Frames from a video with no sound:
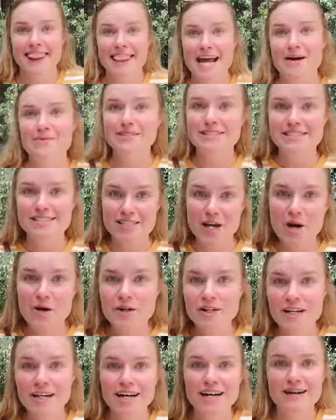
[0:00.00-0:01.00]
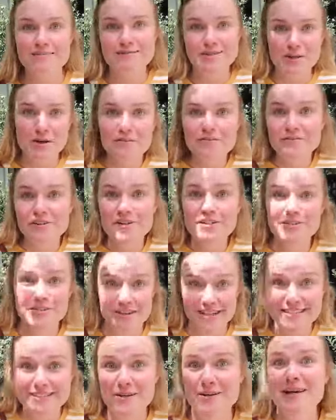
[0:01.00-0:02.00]
That was so good. I'm so full,
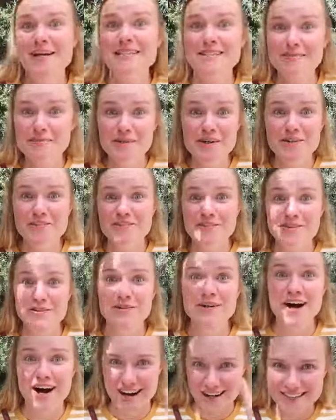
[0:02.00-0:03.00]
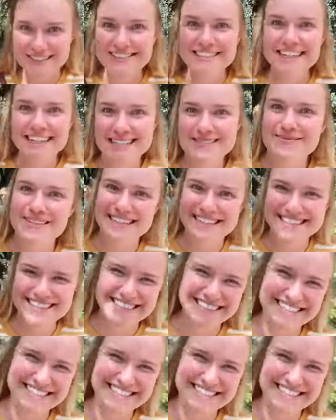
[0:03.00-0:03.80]
so let's go get some more food. On to the next place.